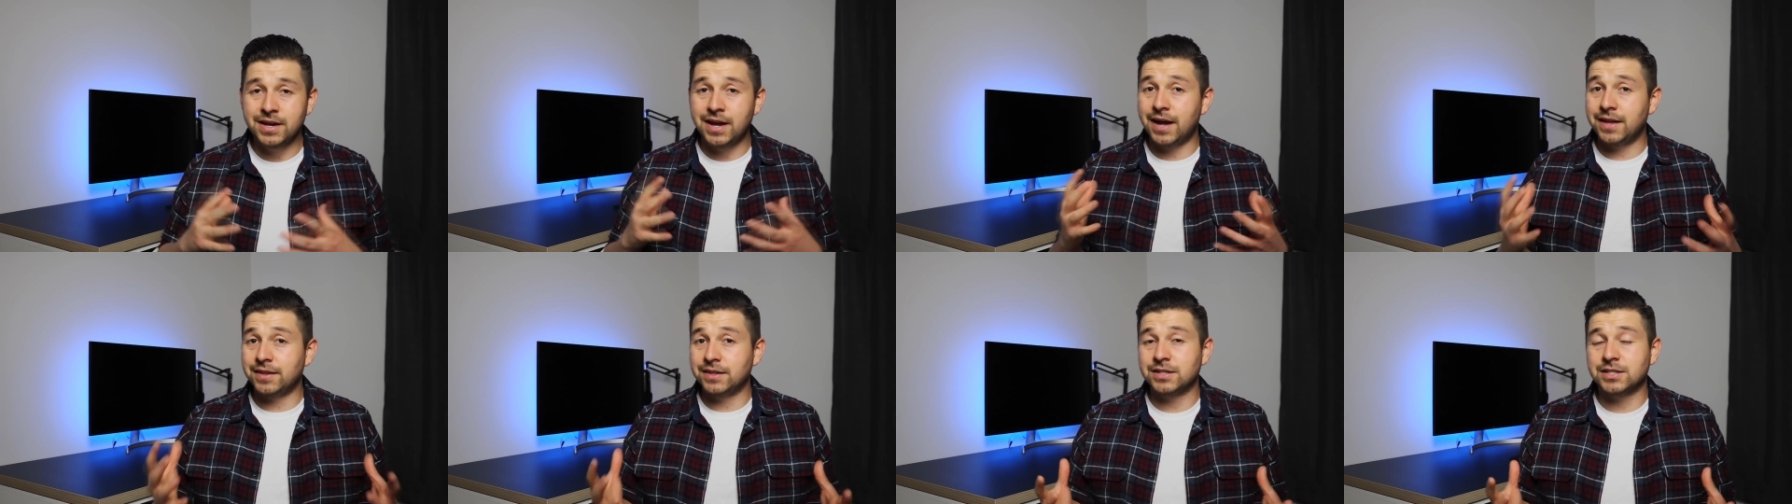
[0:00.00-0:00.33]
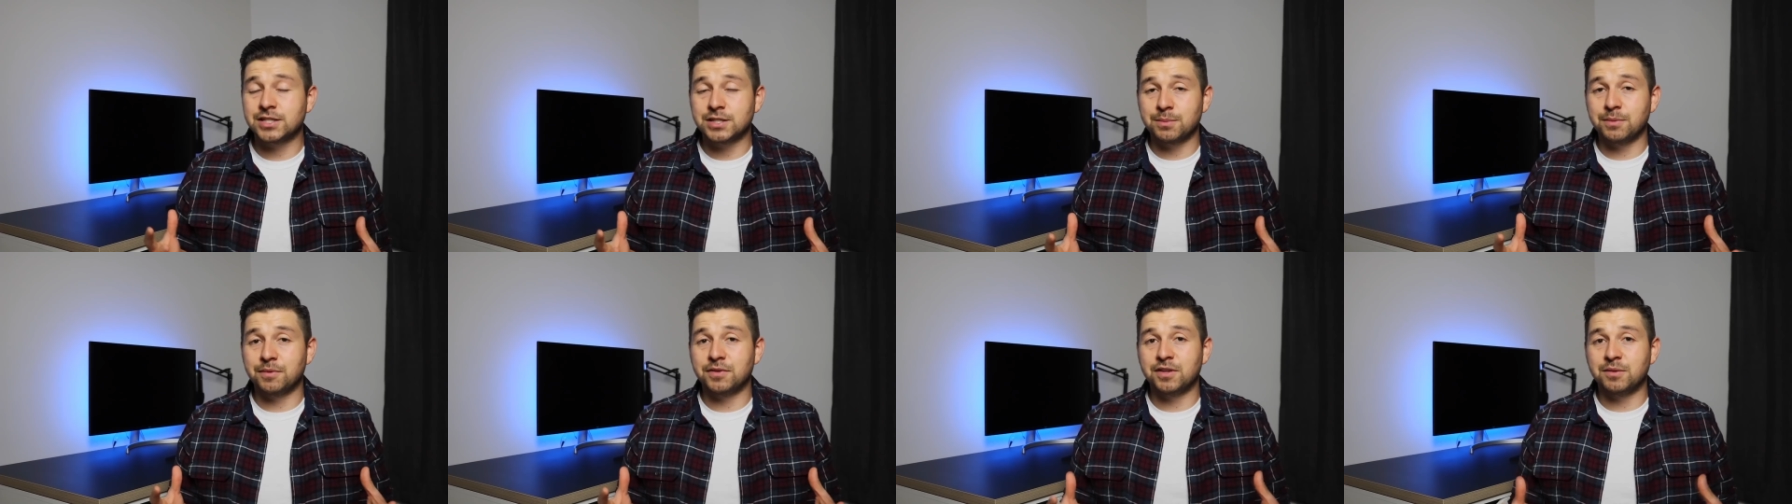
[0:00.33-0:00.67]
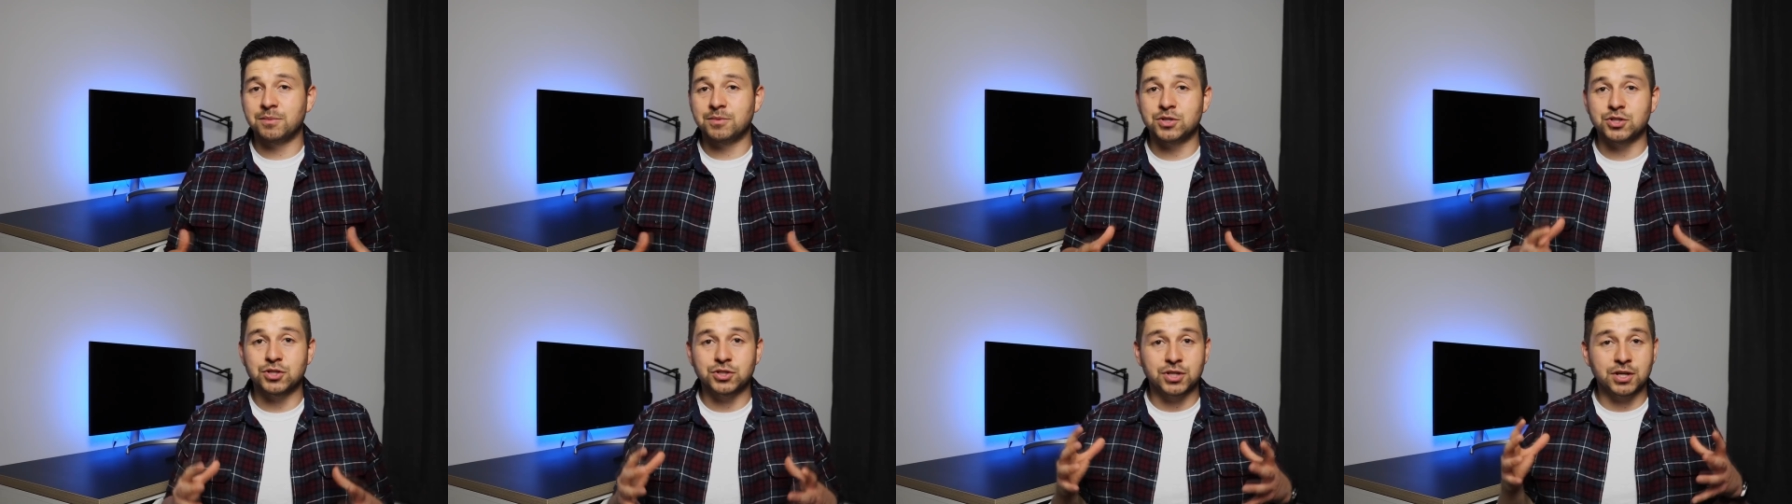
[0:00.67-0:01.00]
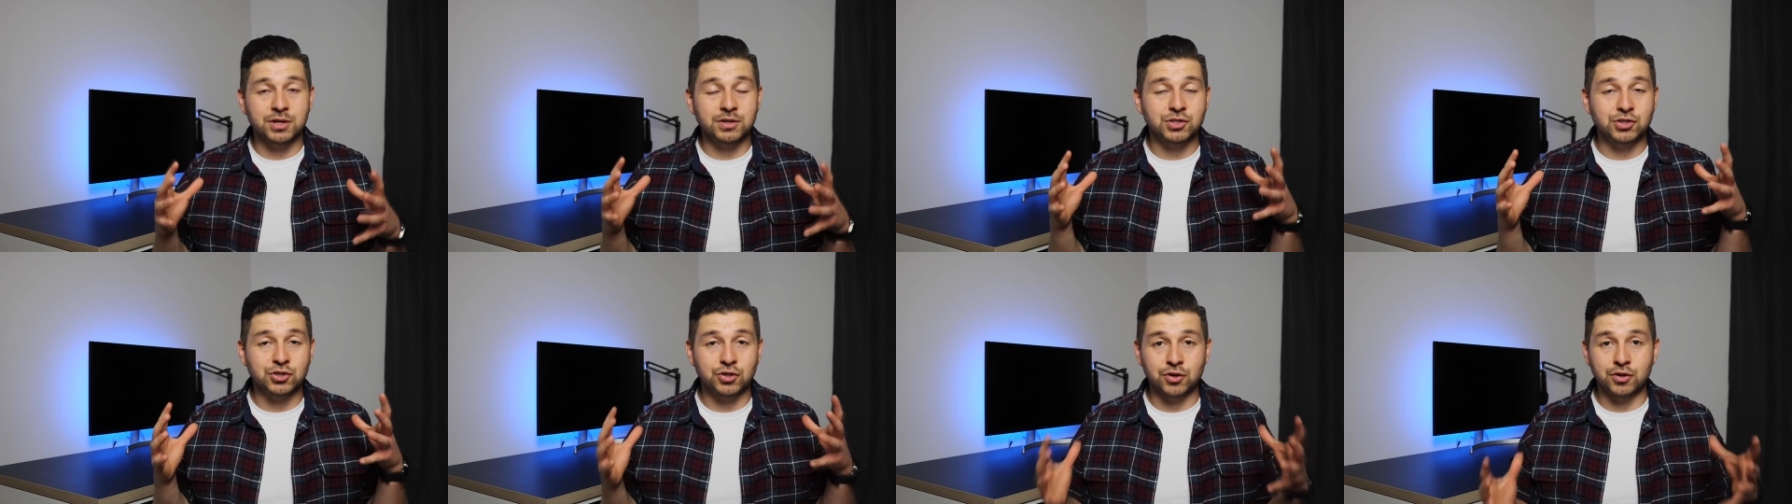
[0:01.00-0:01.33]
I think some of them are just
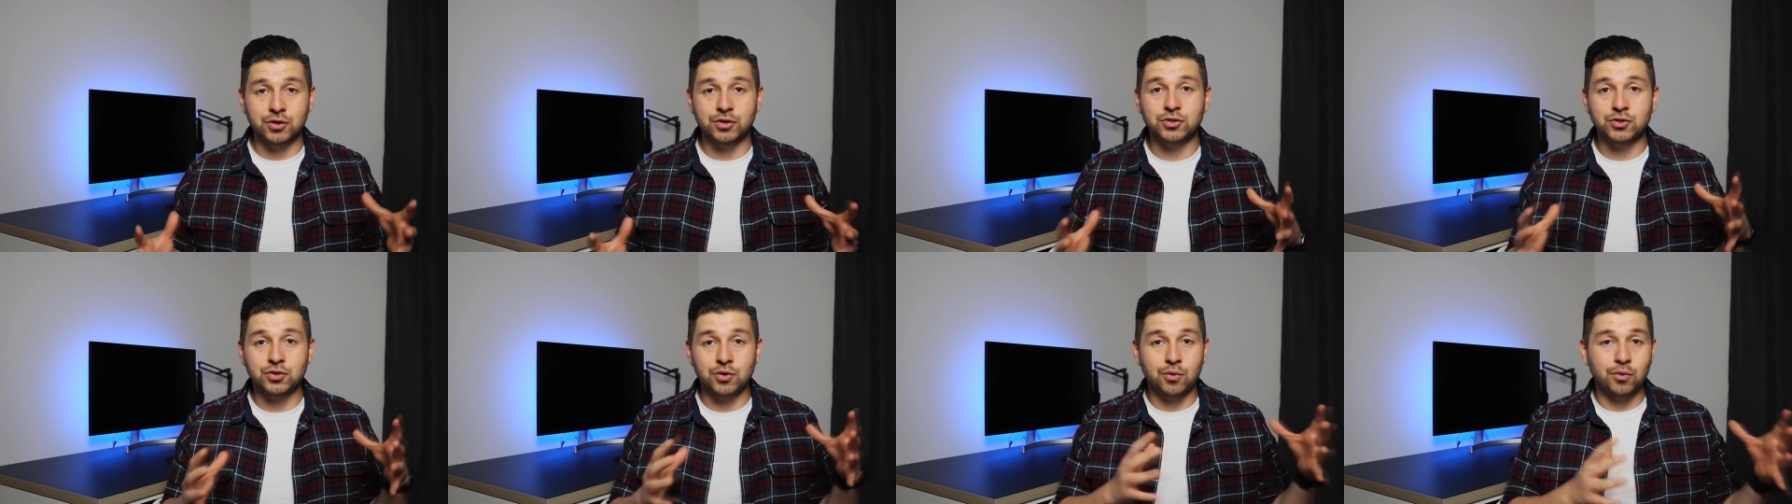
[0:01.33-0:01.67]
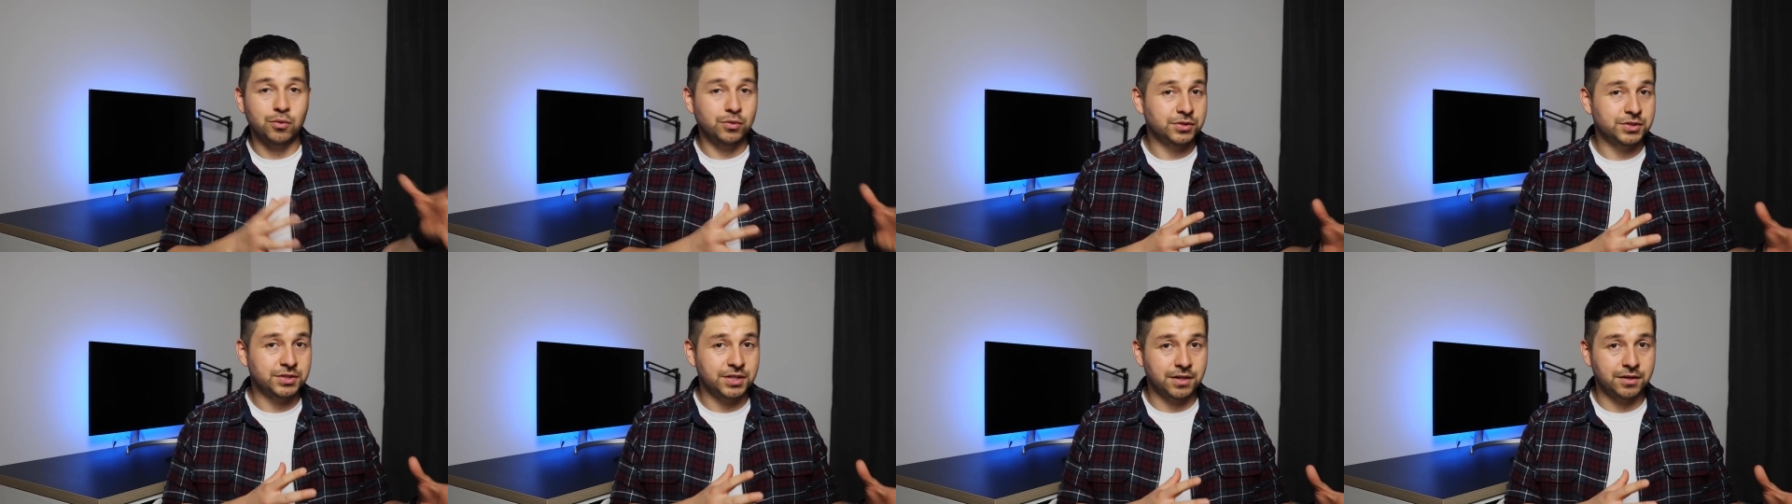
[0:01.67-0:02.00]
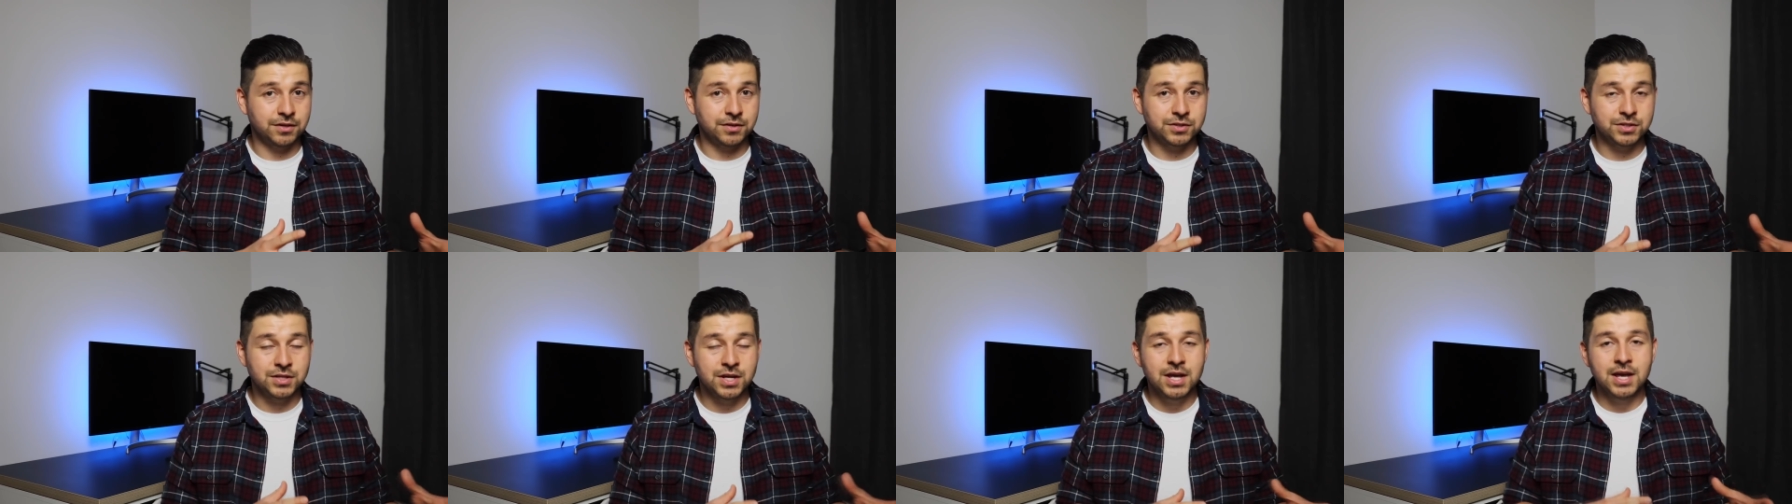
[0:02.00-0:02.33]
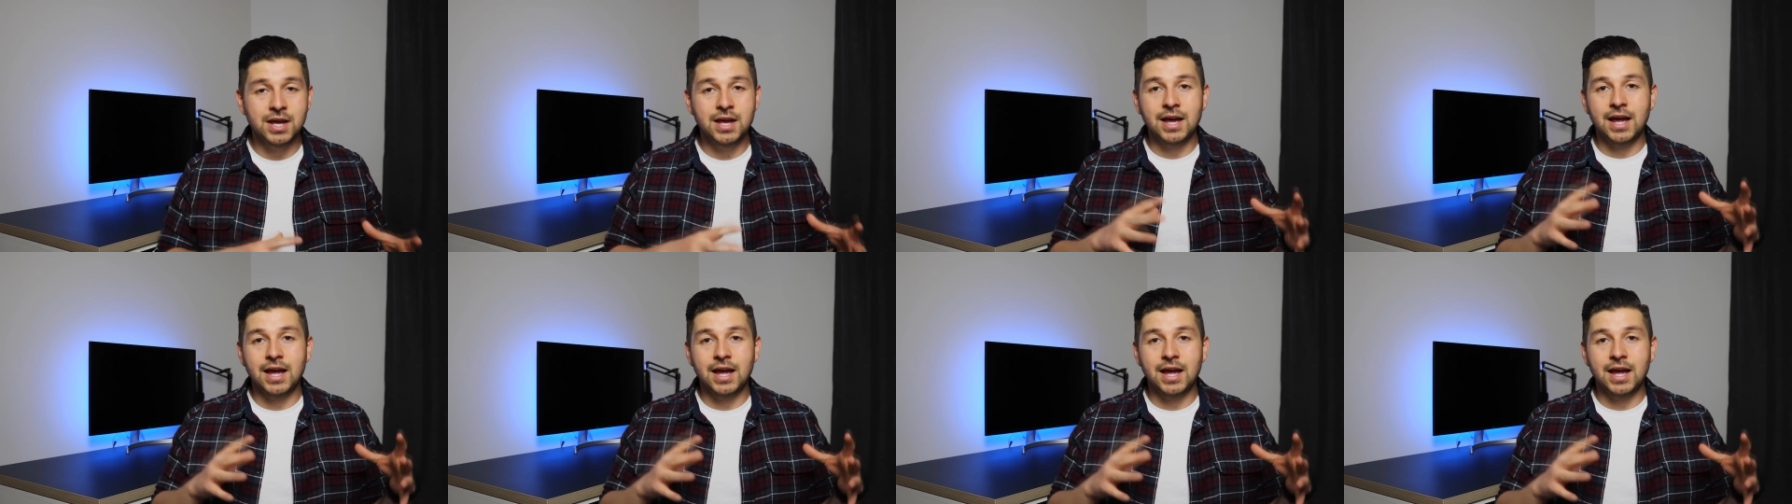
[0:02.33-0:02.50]
going to turn to wholesalers